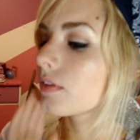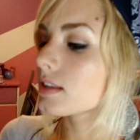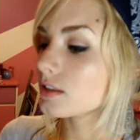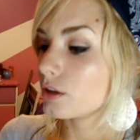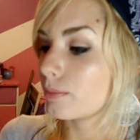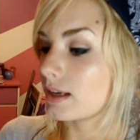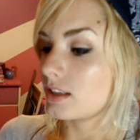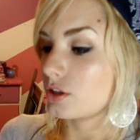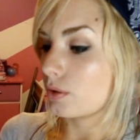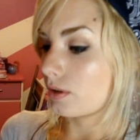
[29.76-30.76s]
is her
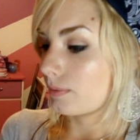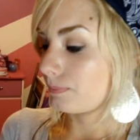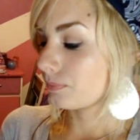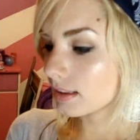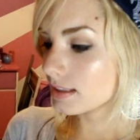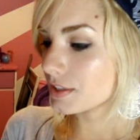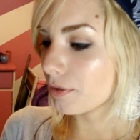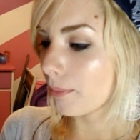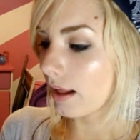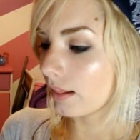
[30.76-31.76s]
message. Hold on. This is
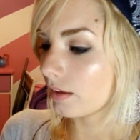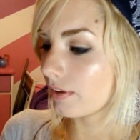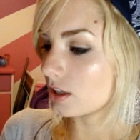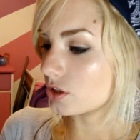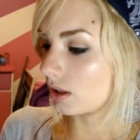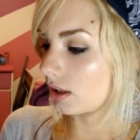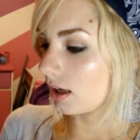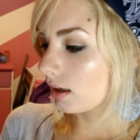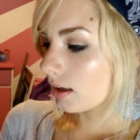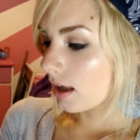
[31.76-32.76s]
from I Love Angela.
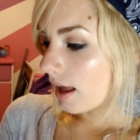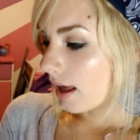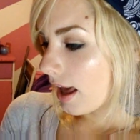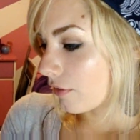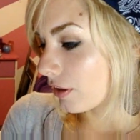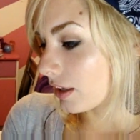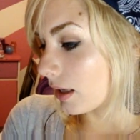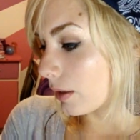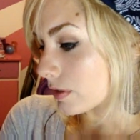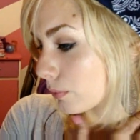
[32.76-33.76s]
Hey Frankie,
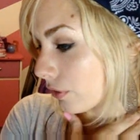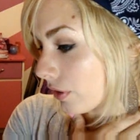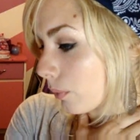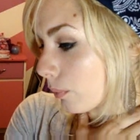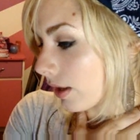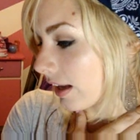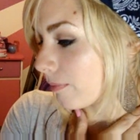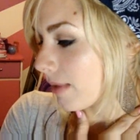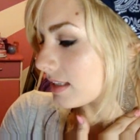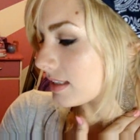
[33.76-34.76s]
I was wondering what kind of
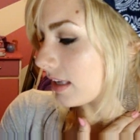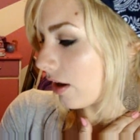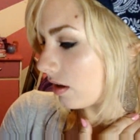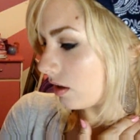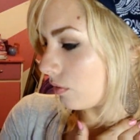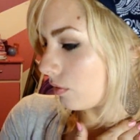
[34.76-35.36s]
mascara you